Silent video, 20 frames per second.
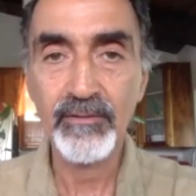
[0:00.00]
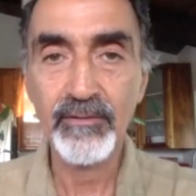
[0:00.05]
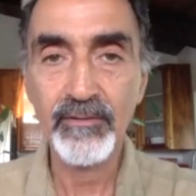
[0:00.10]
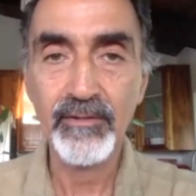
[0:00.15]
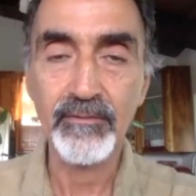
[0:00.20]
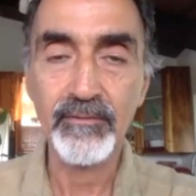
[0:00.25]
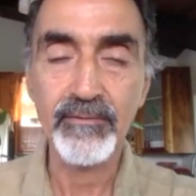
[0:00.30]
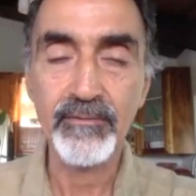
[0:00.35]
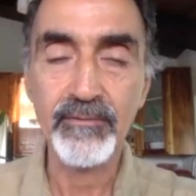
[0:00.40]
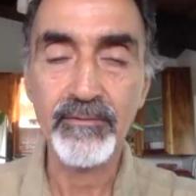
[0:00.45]

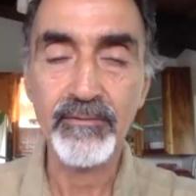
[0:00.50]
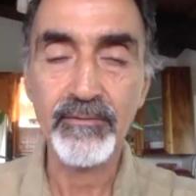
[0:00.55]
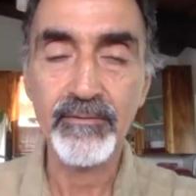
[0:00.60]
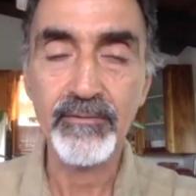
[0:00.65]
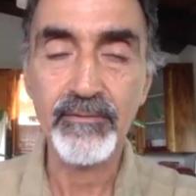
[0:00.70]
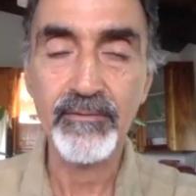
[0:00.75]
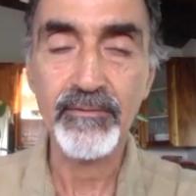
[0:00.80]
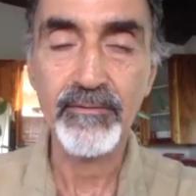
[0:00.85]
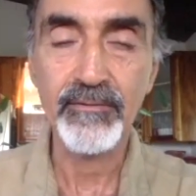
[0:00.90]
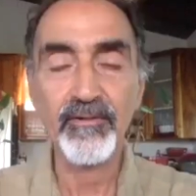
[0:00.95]
whatever
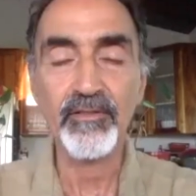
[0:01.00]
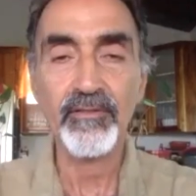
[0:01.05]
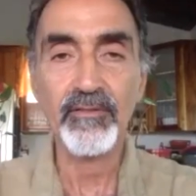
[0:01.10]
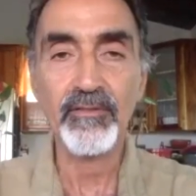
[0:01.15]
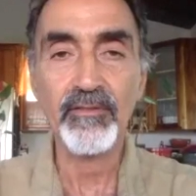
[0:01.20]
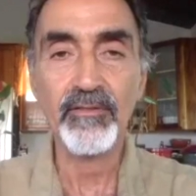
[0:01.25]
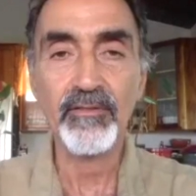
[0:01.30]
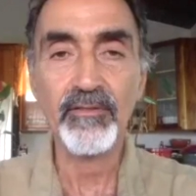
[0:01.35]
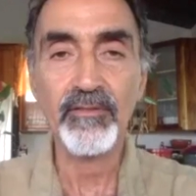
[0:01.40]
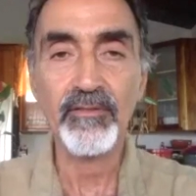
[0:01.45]
different
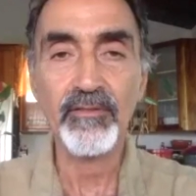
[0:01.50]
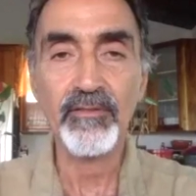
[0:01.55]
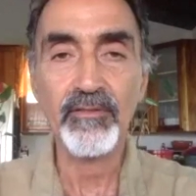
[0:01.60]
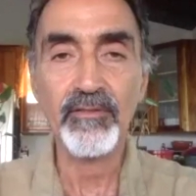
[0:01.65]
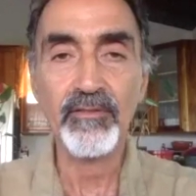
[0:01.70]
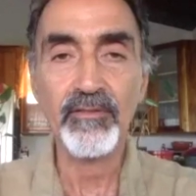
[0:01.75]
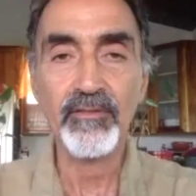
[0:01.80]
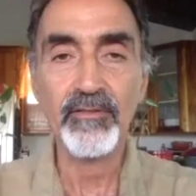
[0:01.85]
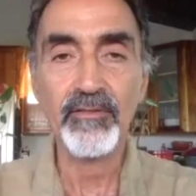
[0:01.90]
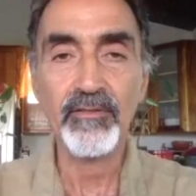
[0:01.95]
things
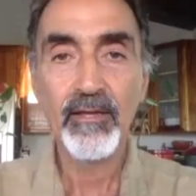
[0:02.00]
that